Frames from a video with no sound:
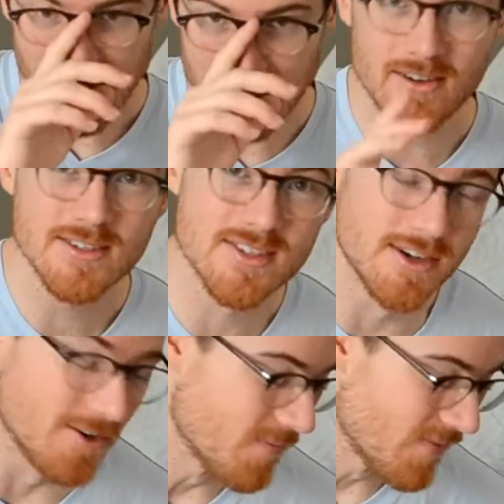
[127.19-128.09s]
And
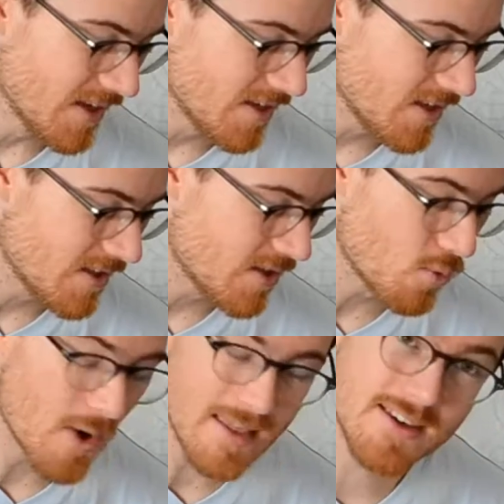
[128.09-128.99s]
also,
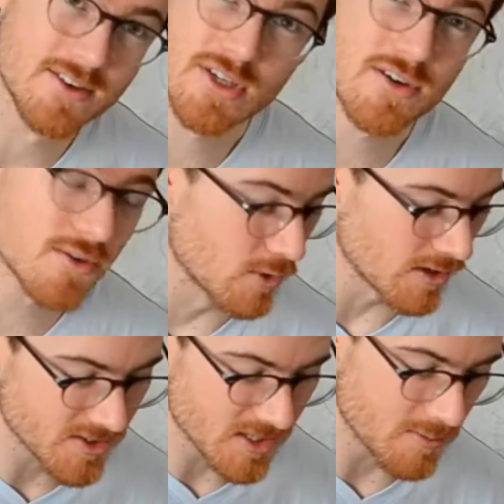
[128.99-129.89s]
the way that your turn
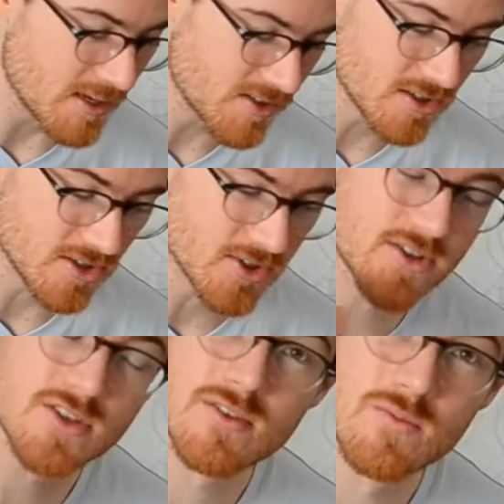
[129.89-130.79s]
works is you basically
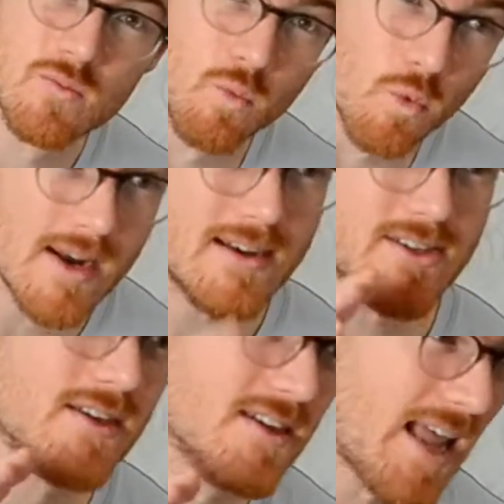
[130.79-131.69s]
just
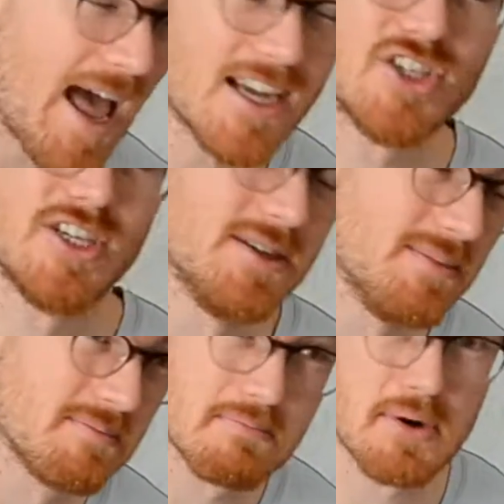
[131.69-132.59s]
one
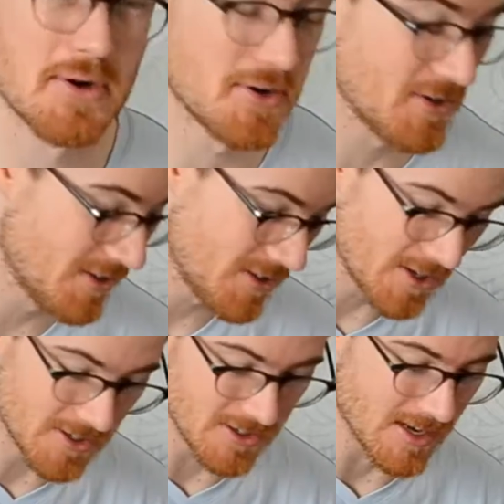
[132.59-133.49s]
action per
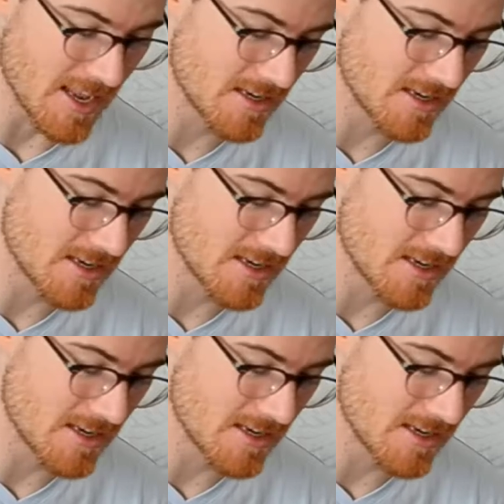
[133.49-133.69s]
turn.